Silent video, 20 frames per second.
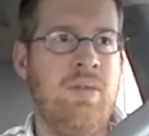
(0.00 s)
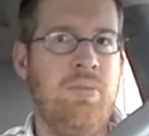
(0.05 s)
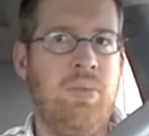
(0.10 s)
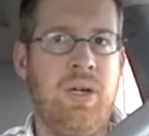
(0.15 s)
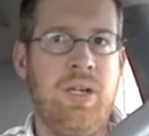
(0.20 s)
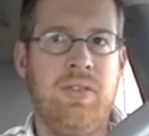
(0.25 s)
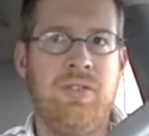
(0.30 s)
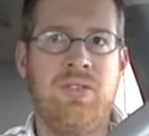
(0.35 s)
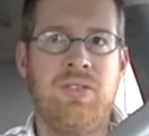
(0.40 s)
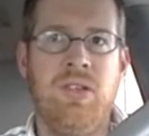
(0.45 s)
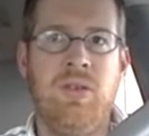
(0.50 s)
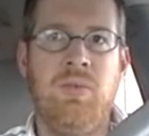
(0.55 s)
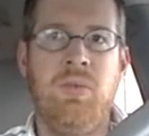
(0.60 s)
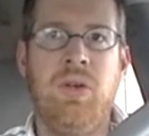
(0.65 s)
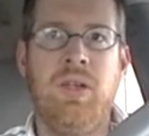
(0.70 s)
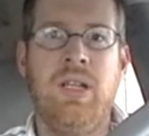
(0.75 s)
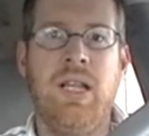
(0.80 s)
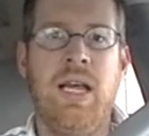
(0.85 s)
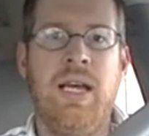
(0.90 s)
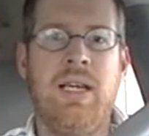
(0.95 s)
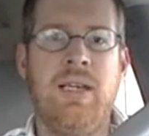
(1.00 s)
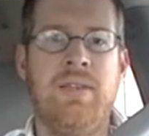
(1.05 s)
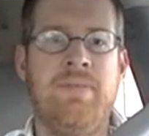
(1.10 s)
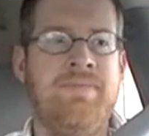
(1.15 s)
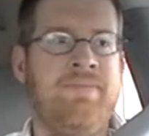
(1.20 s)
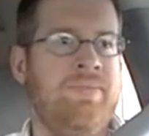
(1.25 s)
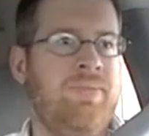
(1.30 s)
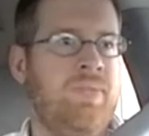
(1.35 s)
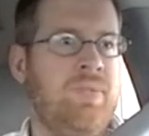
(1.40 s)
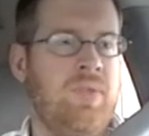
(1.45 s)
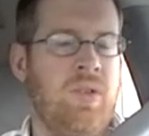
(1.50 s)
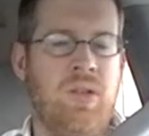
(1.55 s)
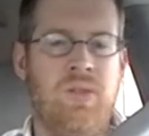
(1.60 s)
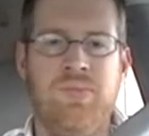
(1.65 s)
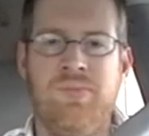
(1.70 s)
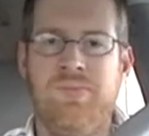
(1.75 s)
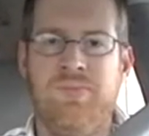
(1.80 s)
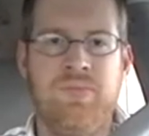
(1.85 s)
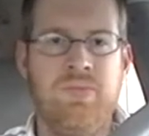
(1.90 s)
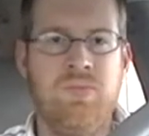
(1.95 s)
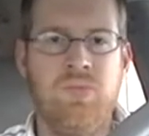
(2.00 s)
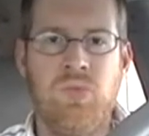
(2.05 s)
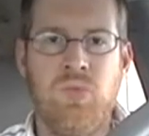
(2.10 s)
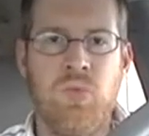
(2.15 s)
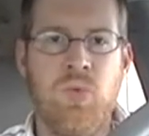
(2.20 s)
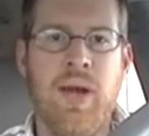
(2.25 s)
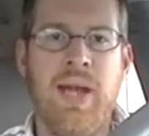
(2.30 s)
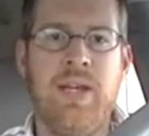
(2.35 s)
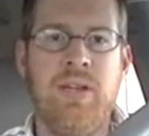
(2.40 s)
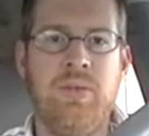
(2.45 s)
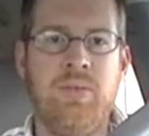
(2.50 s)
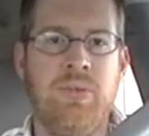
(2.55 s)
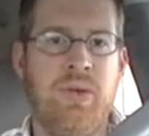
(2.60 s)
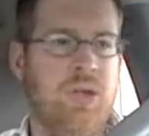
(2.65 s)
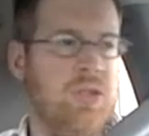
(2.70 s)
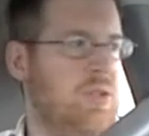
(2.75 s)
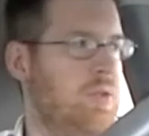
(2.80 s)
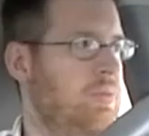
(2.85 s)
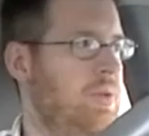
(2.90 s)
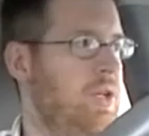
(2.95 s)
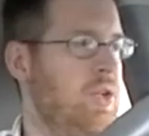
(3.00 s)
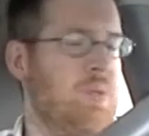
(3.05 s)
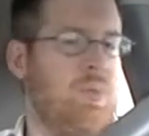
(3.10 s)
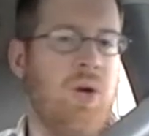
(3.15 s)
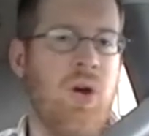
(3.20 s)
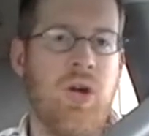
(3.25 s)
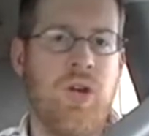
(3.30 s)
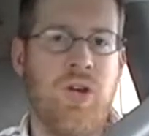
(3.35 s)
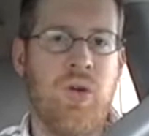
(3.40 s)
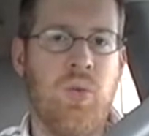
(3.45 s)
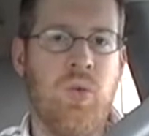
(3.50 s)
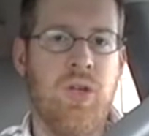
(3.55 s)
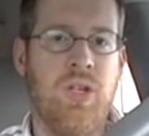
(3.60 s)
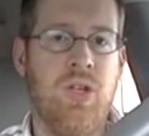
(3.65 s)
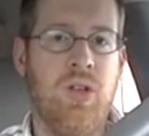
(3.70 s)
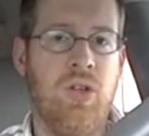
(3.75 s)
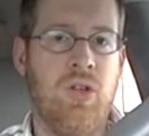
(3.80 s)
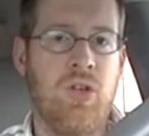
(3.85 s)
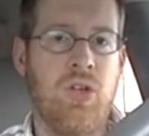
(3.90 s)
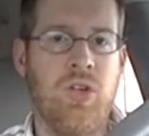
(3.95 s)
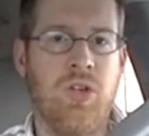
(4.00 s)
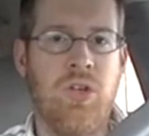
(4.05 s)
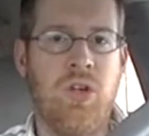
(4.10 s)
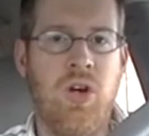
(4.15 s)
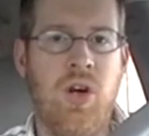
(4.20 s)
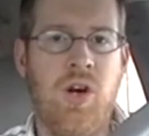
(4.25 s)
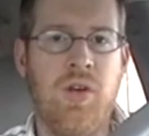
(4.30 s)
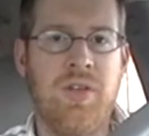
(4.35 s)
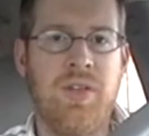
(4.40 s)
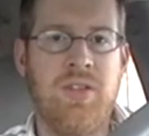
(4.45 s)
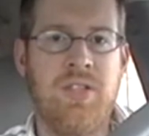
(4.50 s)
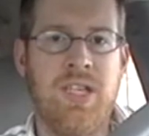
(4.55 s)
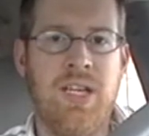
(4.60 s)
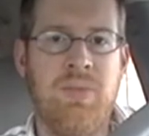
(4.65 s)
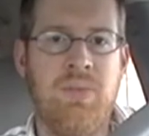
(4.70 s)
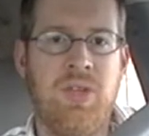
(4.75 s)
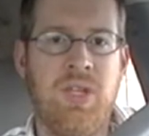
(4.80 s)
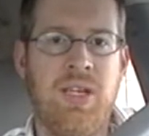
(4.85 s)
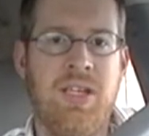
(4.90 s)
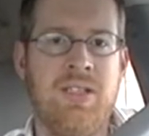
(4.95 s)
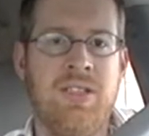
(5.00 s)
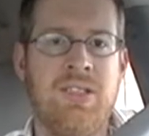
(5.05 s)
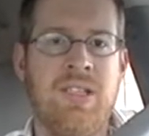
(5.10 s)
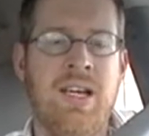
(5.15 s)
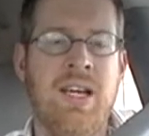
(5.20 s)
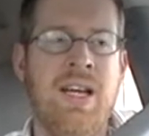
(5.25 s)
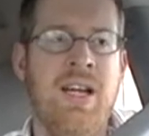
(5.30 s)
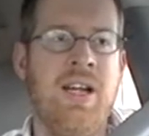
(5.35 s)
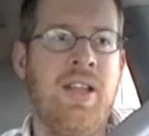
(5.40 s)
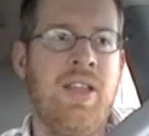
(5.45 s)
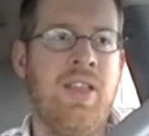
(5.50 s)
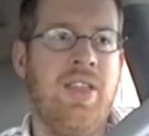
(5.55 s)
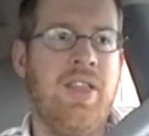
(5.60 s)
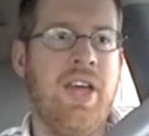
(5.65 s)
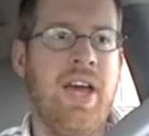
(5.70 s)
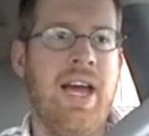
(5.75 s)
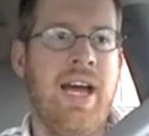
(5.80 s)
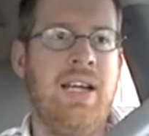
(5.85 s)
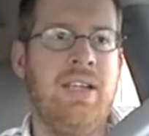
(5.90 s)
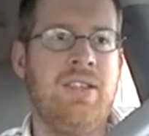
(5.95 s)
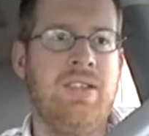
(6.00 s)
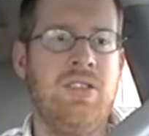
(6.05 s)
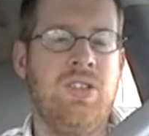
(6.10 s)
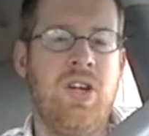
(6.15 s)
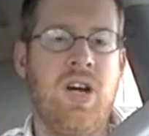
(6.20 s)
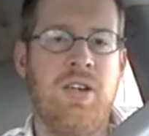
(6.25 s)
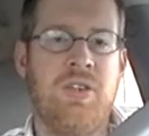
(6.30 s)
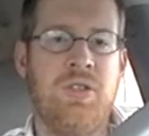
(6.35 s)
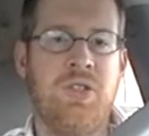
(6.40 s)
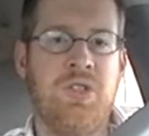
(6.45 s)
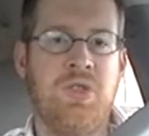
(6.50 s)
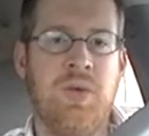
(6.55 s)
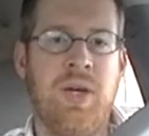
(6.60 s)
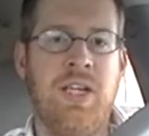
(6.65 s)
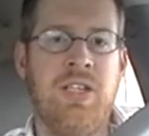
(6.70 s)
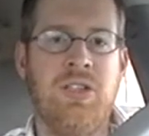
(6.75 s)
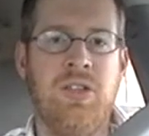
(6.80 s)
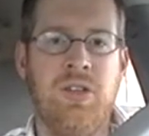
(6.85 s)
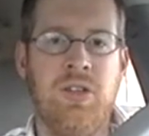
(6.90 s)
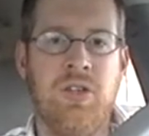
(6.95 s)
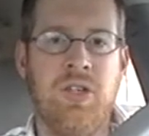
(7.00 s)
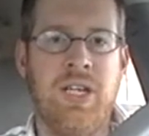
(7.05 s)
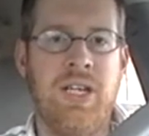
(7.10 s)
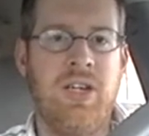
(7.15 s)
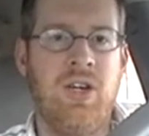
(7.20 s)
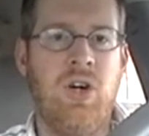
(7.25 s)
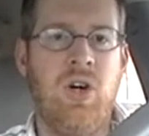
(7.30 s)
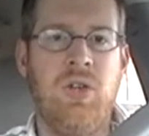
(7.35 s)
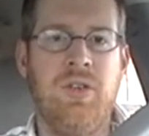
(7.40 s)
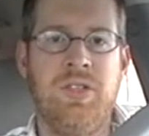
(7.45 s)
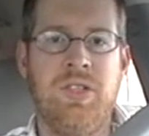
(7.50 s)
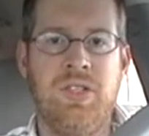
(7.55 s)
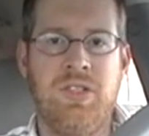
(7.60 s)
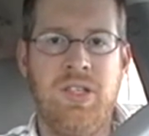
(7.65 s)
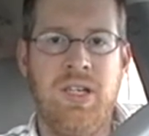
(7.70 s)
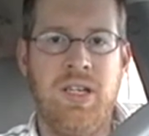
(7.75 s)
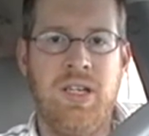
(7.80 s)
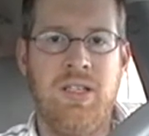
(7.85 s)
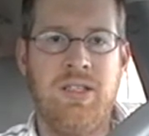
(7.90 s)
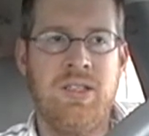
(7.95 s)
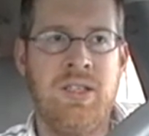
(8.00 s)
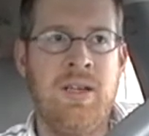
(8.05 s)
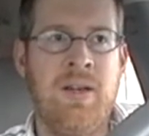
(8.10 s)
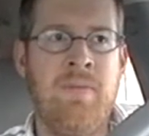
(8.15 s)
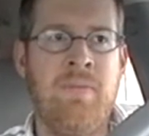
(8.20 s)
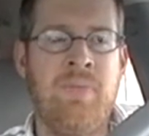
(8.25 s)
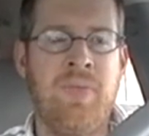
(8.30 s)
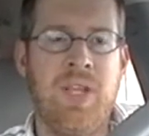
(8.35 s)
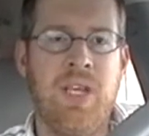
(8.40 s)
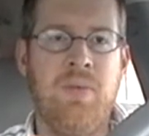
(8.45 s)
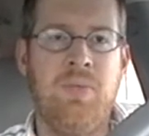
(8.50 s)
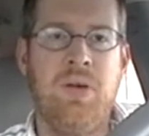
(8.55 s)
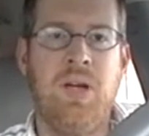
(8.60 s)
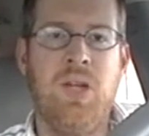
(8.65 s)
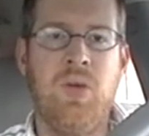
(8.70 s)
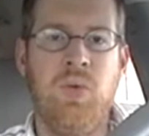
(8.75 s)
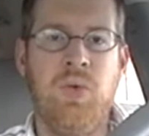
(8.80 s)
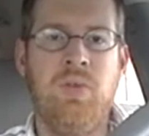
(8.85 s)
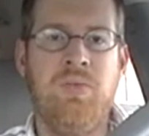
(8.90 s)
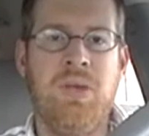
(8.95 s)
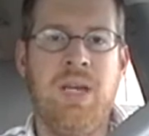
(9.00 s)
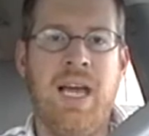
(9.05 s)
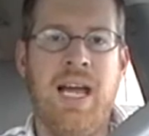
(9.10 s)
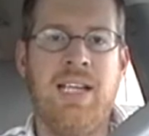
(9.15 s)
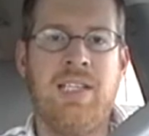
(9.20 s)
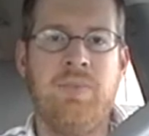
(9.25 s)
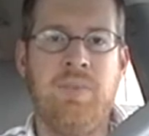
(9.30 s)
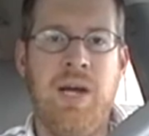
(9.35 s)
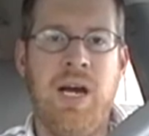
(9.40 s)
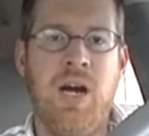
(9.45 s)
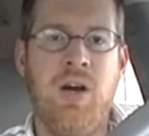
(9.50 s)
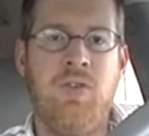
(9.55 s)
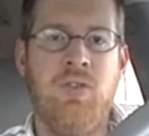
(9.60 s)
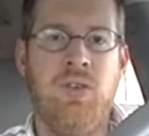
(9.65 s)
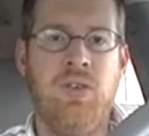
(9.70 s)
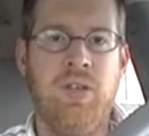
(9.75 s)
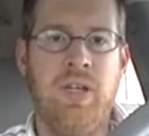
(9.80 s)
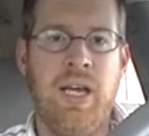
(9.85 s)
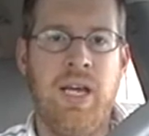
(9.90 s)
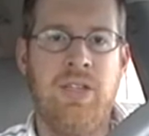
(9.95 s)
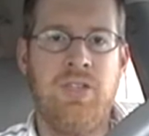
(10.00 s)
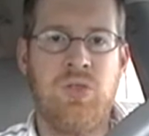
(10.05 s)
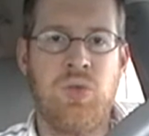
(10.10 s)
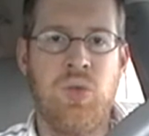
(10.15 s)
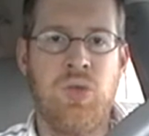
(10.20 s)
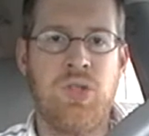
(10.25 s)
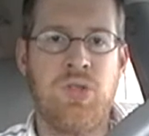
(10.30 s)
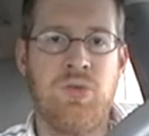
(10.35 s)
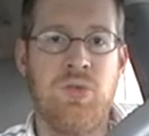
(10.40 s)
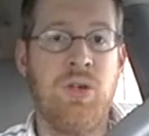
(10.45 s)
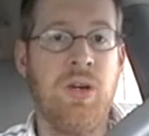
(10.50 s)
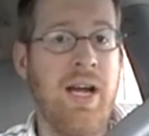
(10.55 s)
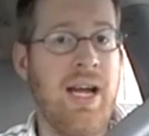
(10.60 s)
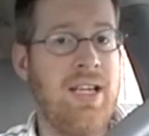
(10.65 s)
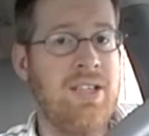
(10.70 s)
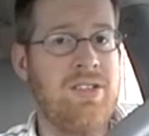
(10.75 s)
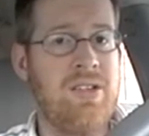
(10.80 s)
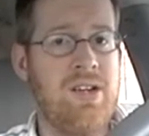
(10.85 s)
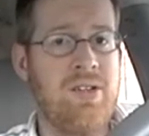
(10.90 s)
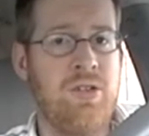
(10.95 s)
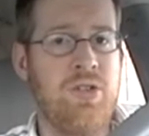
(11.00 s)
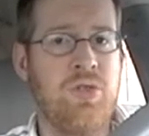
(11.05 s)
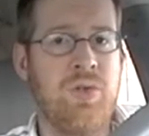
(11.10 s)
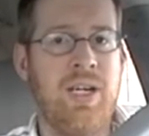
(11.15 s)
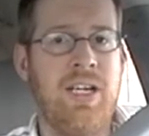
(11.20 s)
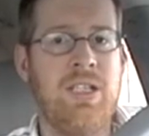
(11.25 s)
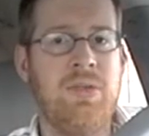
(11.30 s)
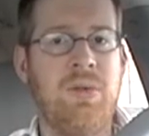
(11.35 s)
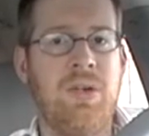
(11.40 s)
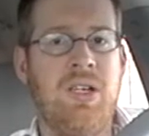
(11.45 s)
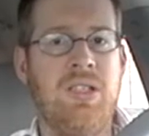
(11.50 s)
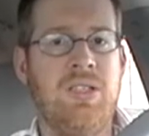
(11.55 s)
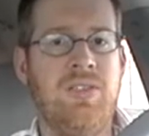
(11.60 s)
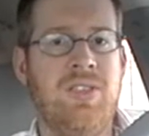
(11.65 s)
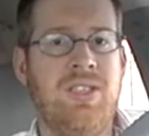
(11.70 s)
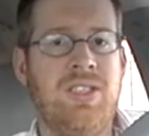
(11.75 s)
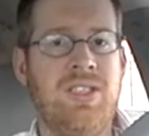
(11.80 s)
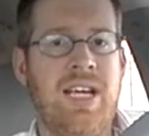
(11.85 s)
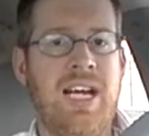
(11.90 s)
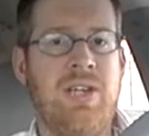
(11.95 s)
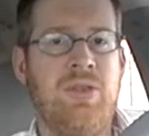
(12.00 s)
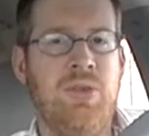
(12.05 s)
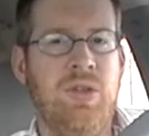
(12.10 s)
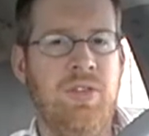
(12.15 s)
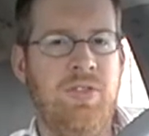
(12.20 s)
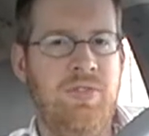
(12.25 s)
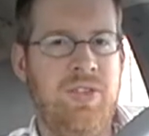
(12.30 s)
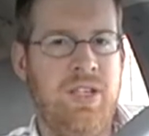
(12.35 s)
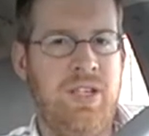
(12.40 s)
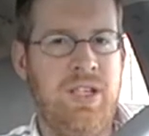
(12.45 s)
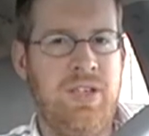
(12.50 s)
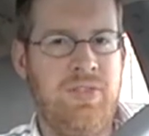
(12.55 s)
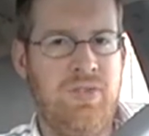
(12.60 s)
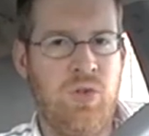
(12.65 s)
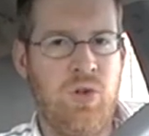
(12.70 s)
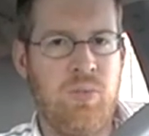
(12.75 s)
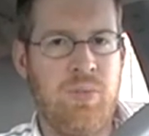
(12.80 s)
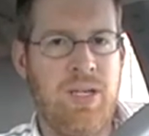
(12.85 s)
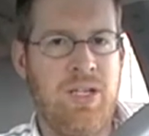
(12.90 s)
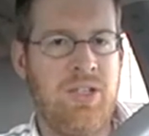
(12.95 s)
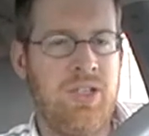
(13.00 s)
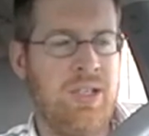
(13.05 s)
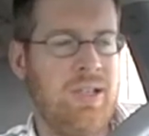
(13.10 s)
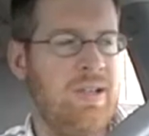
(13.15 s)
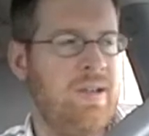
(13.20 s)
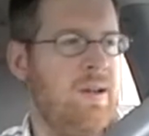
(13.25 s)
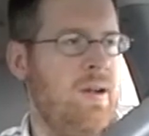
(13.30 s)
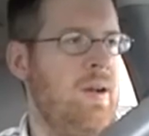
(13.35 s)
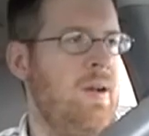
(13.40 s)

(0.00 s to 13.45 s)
But if someone like random person, Peter Parker, were to learn all the same things that Doctor Strange learned, had all the studies, he probably wouldn't be as powerful a sorcerer as Doctor Strange because of his natural affinity for magic.